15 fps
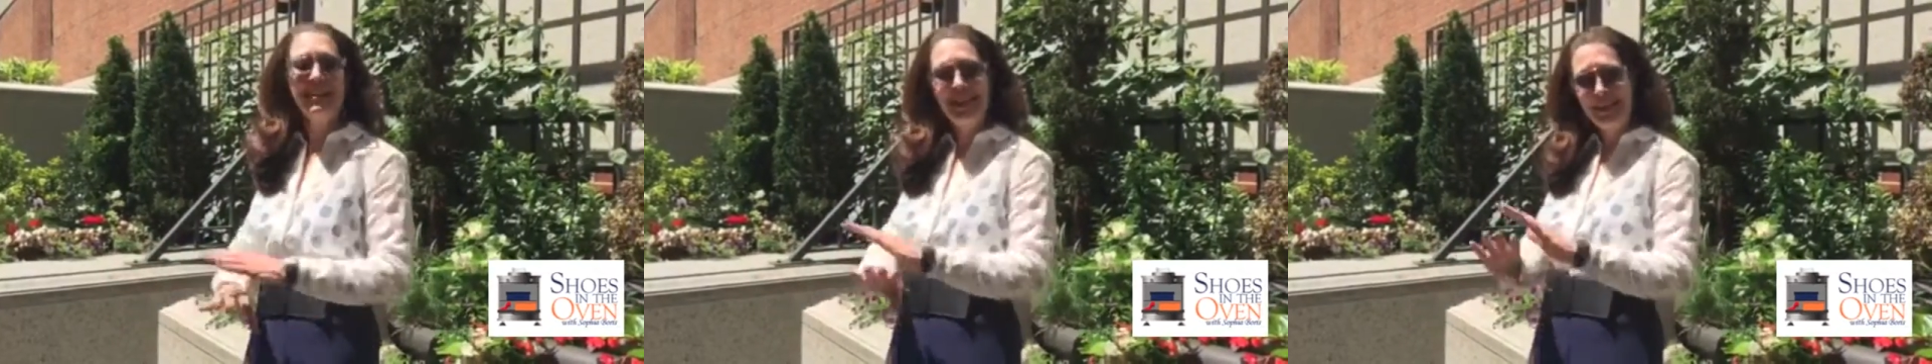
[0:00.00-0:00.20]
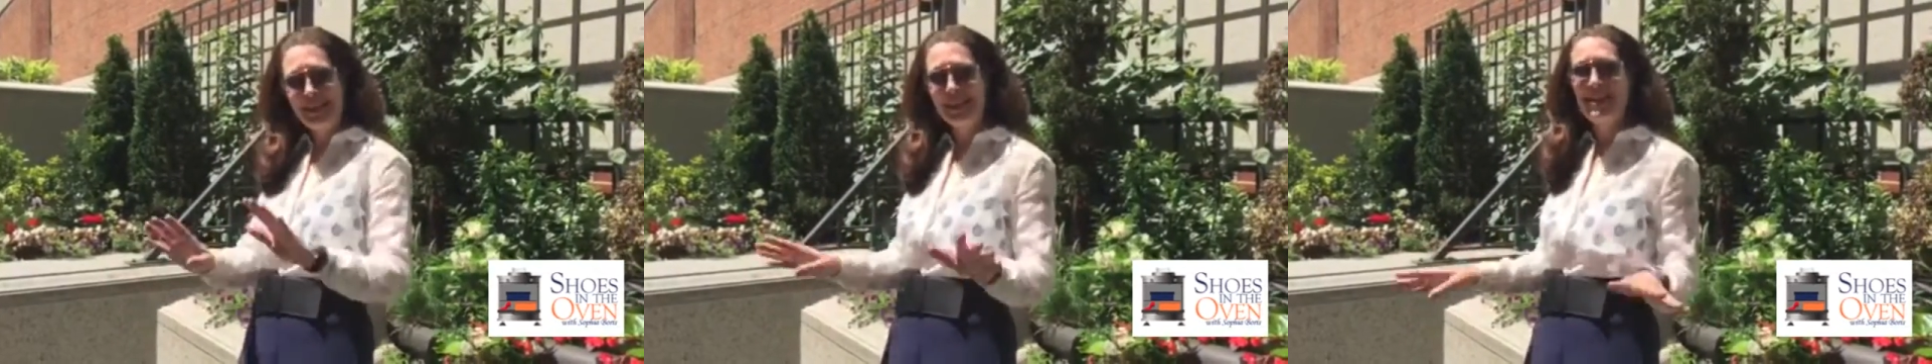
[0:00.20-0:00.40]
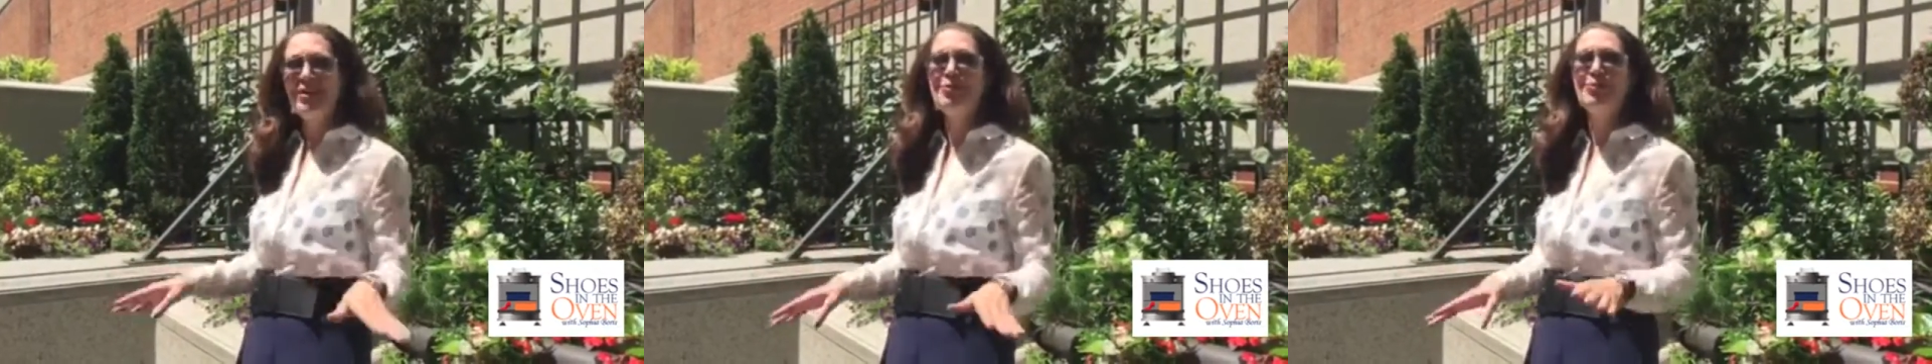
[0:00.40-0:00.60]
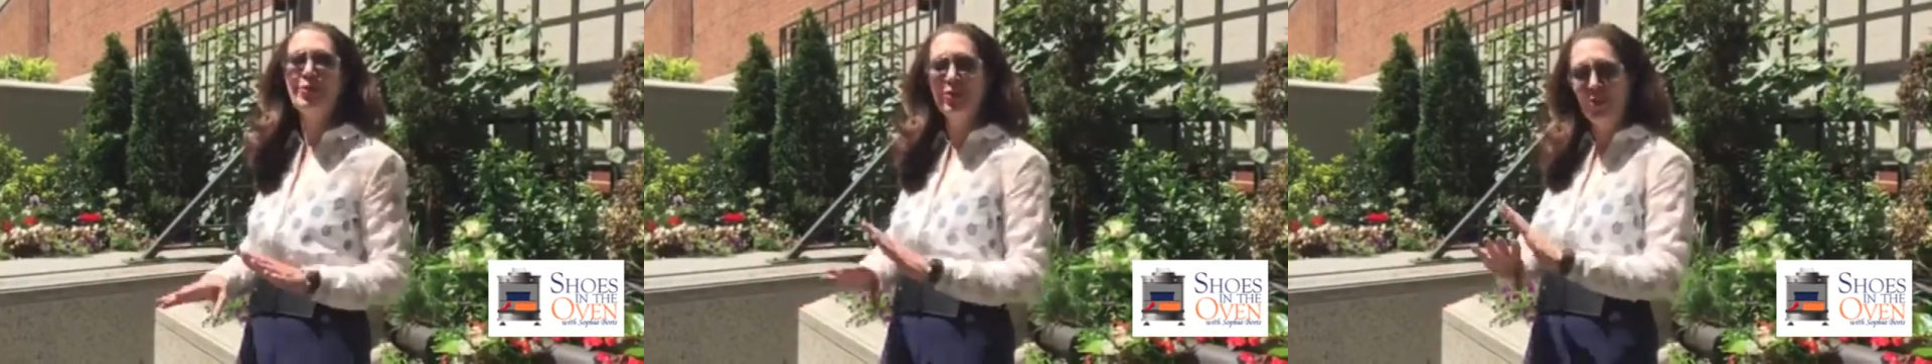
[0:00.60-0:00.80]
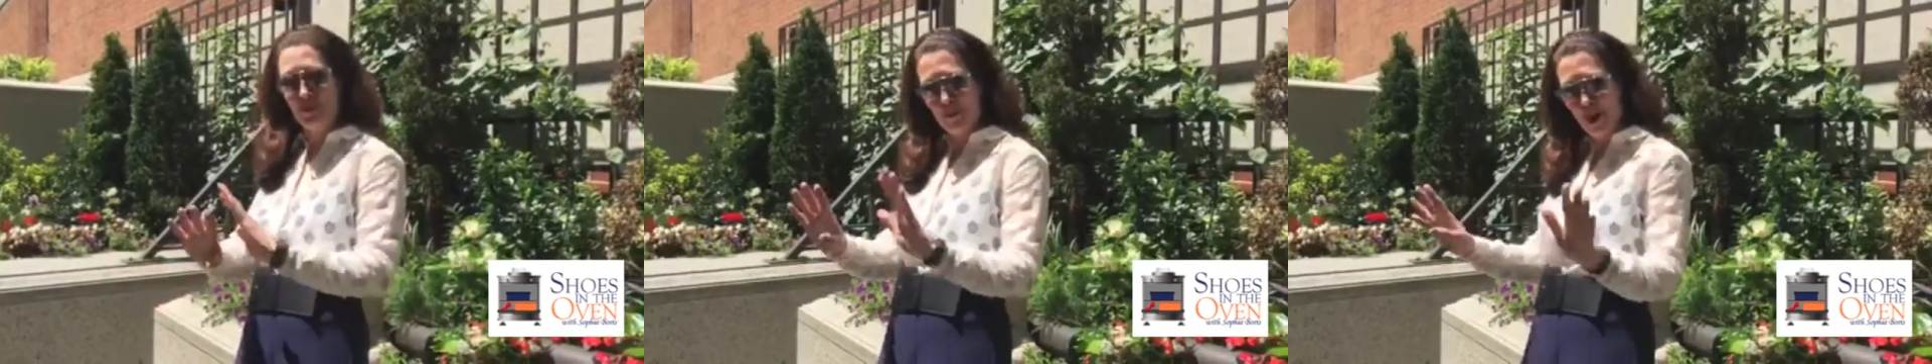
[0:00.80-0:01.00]
it's
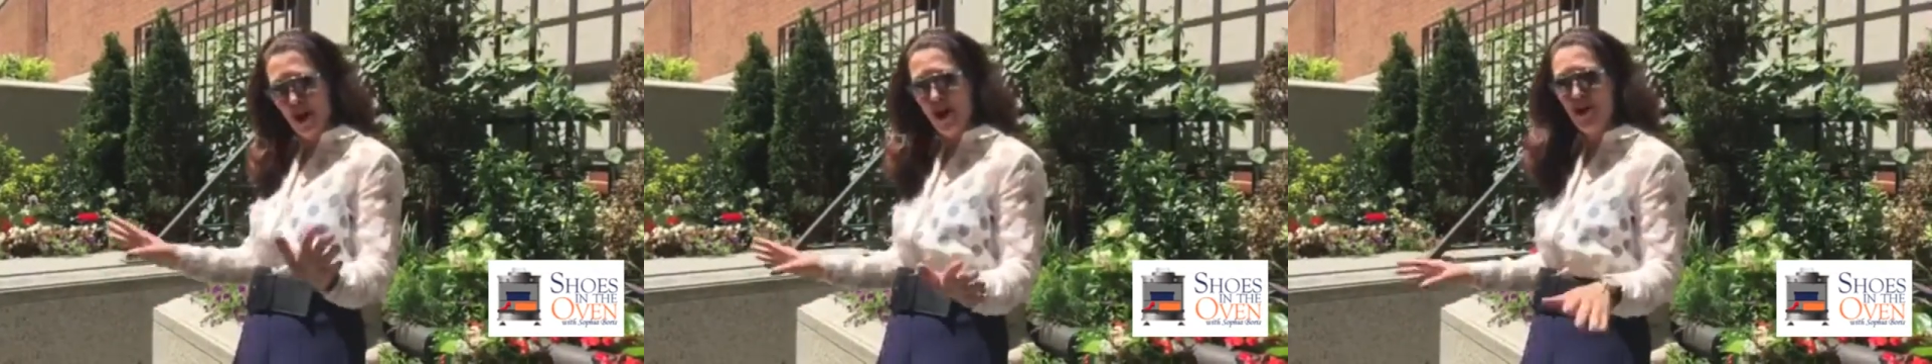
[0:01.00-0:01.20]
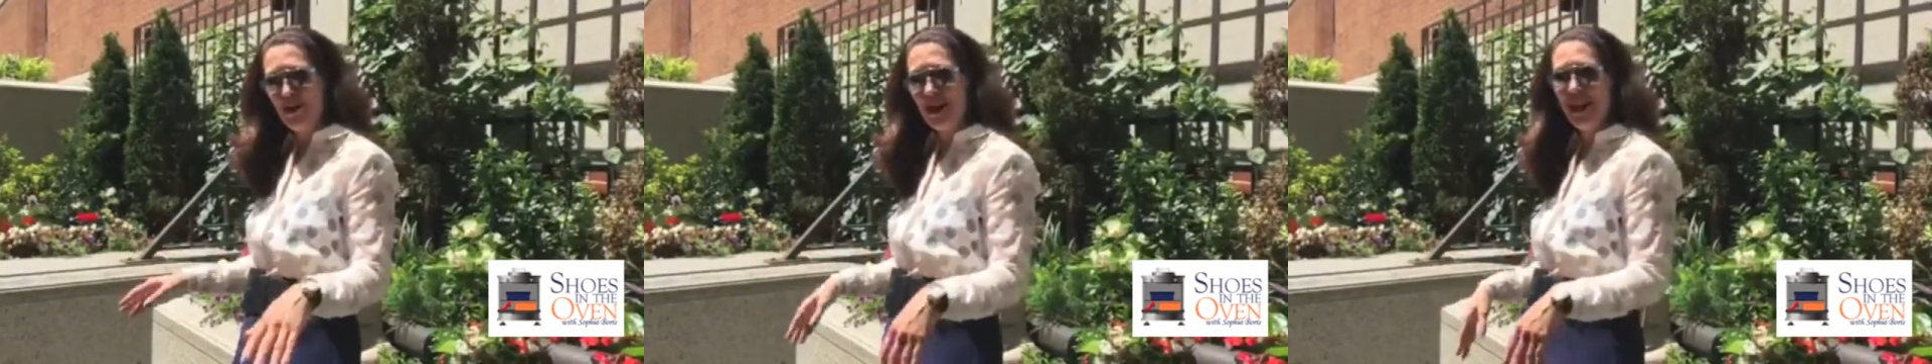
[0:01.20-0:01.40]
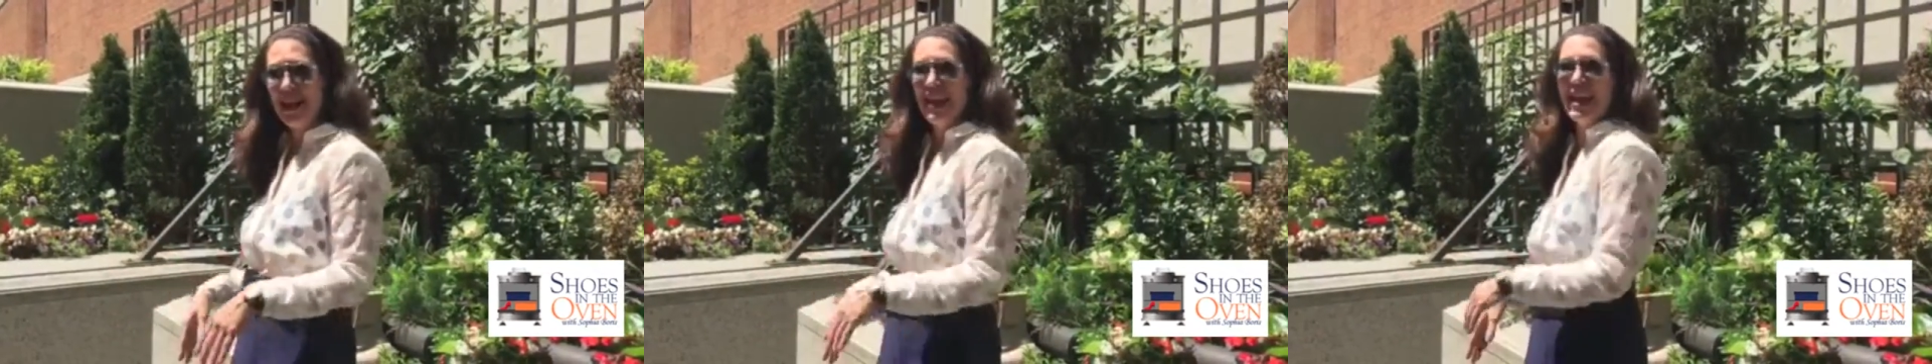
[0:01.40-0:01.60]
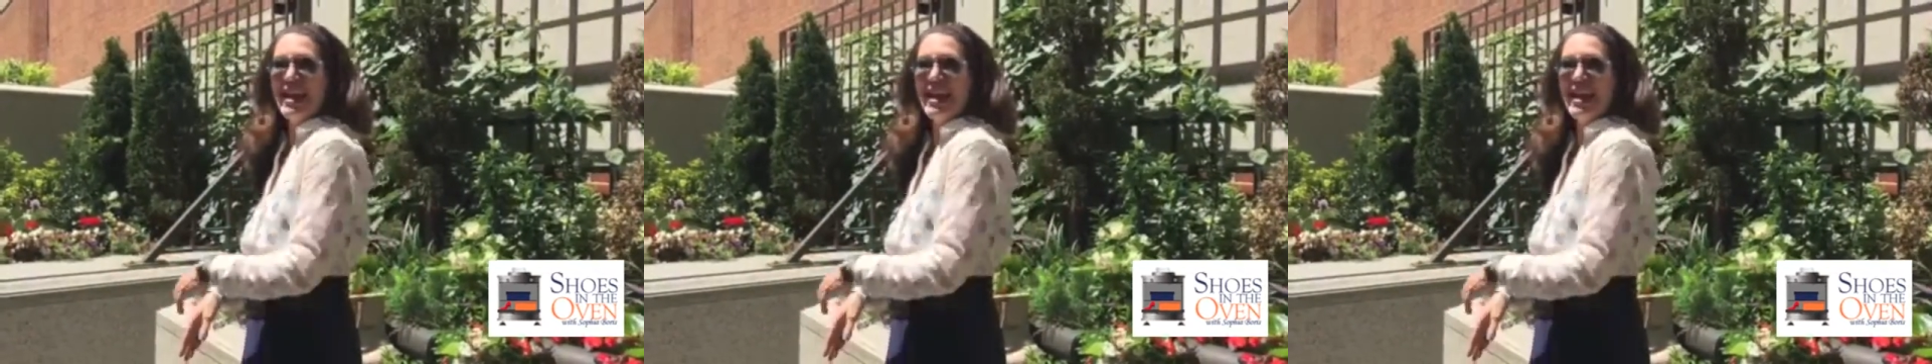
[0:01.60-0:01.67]
see-through, own it.